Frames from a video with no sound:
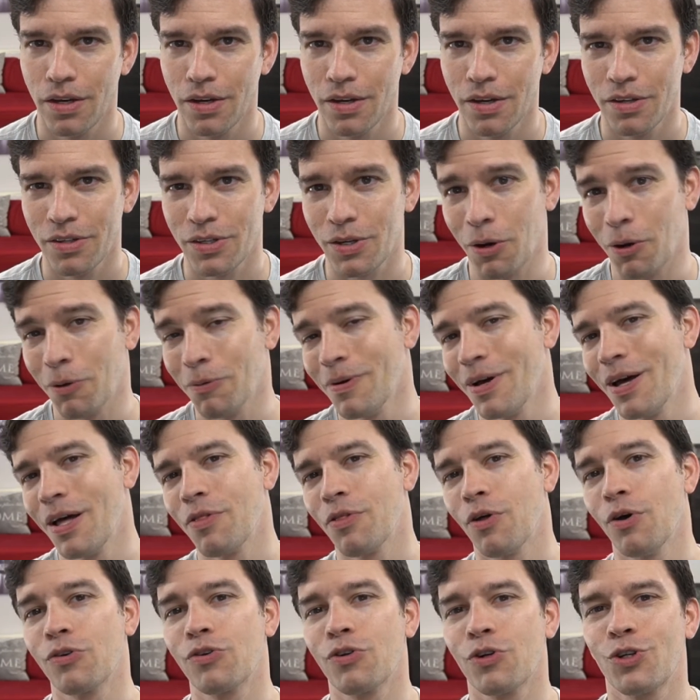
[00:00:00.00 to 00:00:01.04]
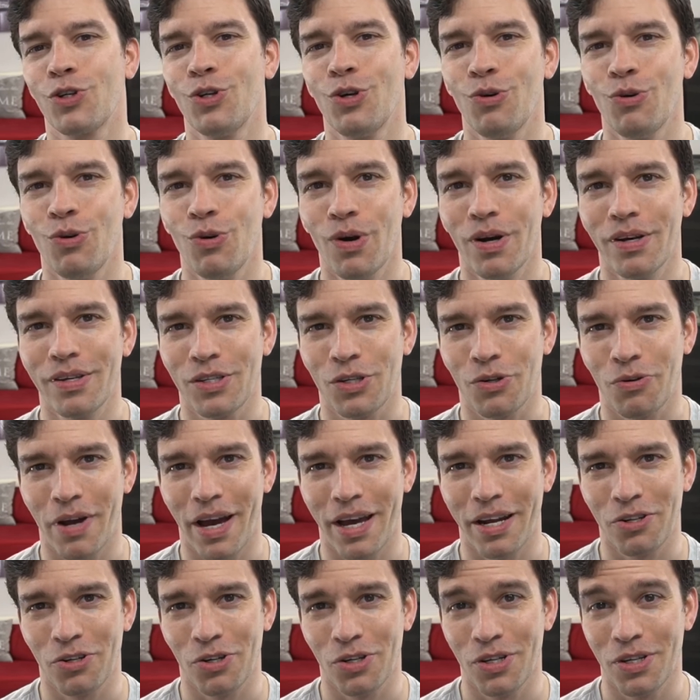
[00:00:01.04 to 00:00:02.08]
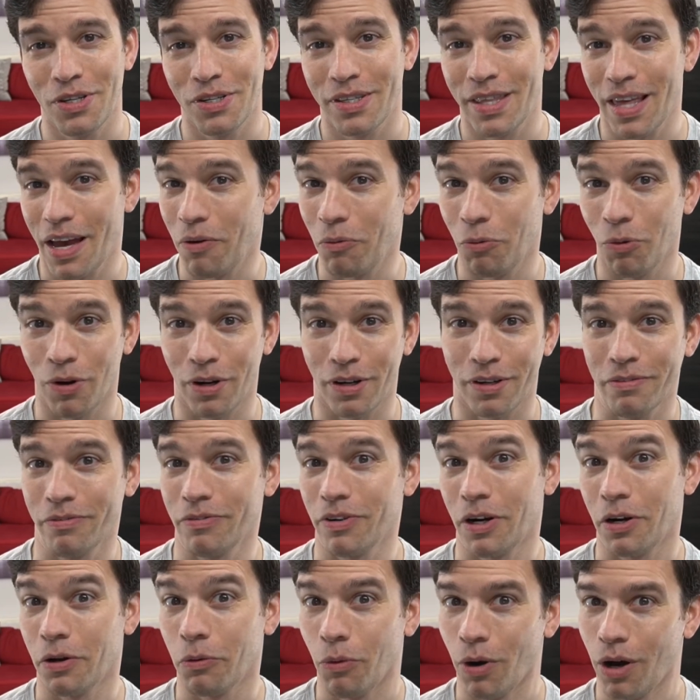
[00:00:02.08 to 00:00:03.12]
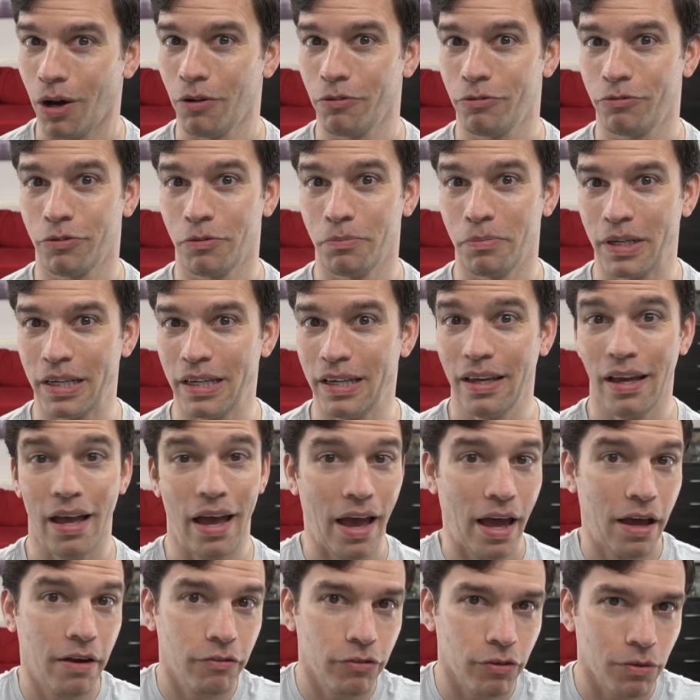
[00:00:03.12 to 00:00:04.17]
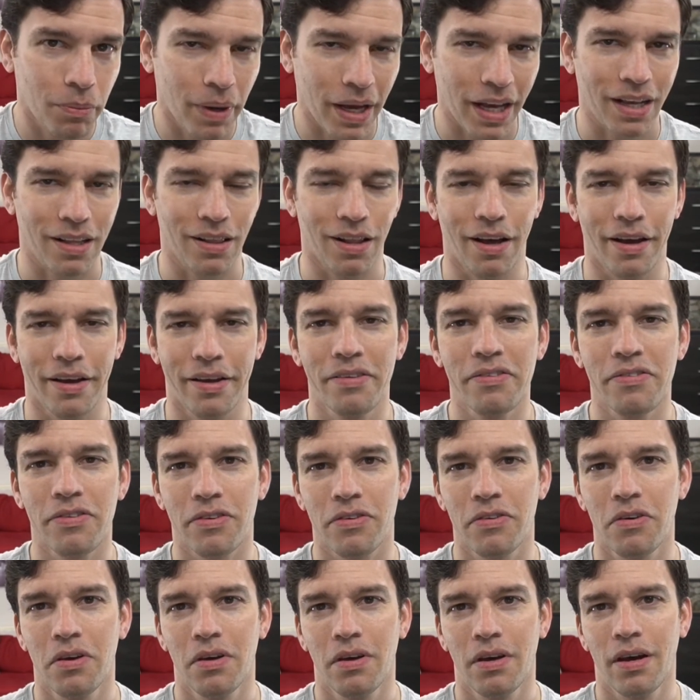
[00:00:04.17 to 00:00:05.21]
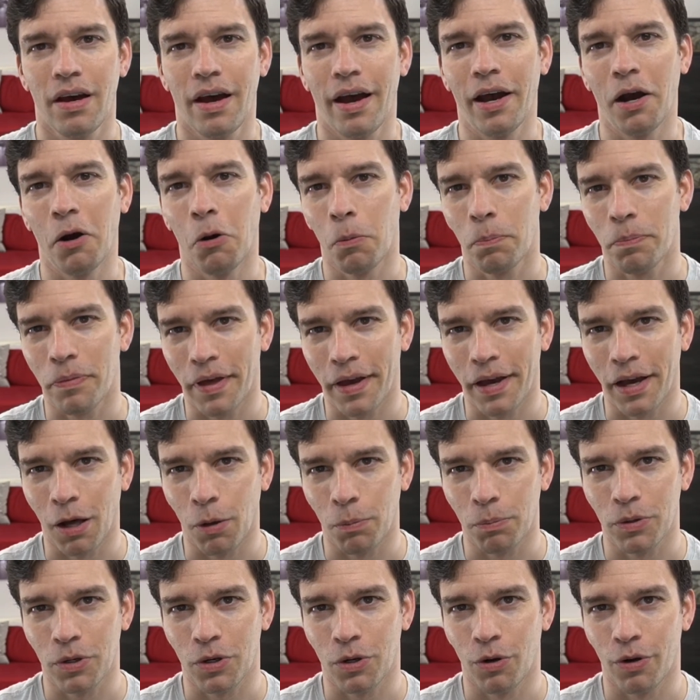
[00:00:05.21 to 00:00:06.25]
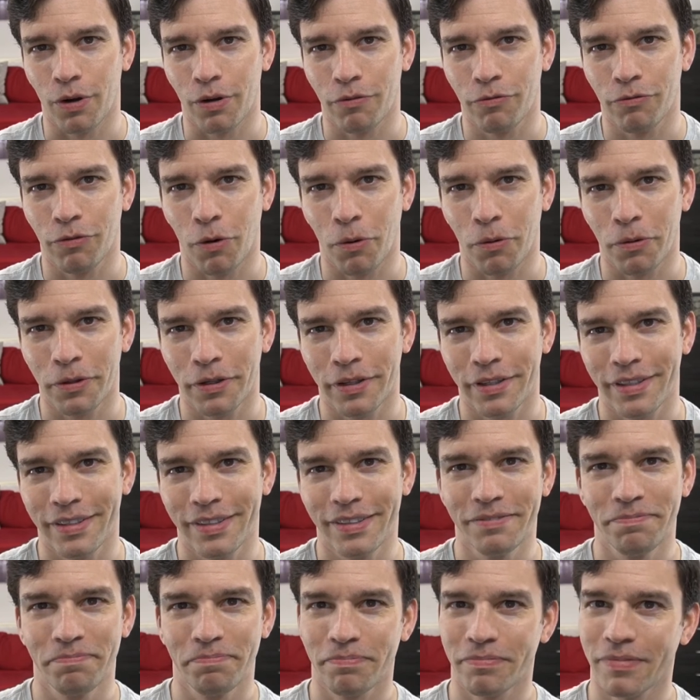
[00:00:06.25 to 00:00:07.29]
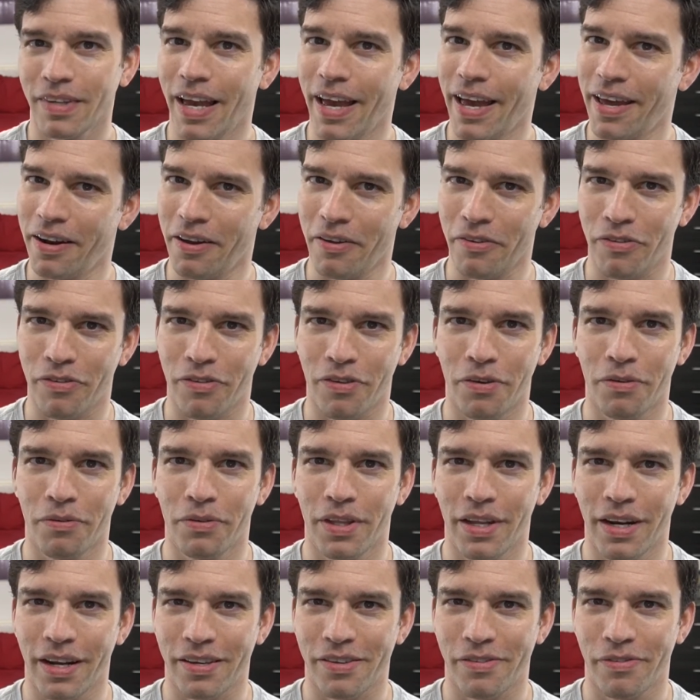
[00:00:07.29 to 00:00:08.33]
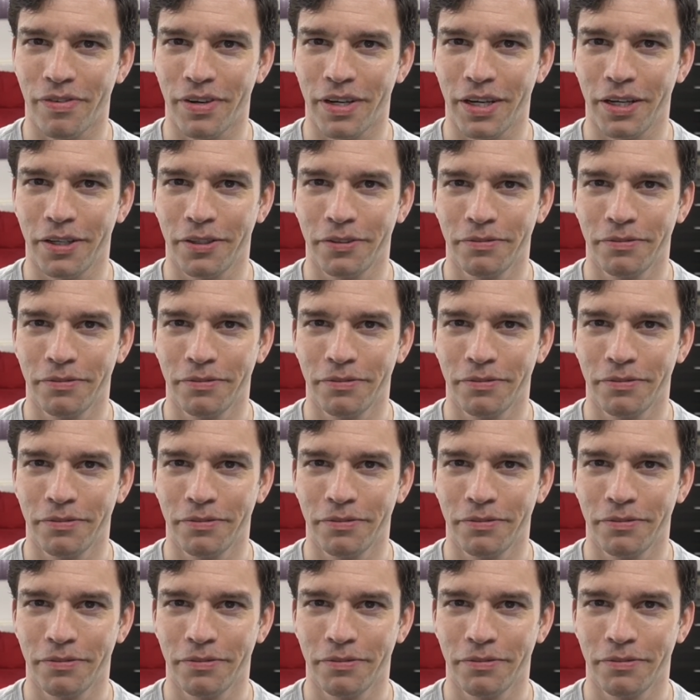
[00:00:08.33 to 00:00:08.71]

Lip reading: So those are two strategies that work very well for me and for my clients. I hope they help you going forward, and I'll see you in the next video.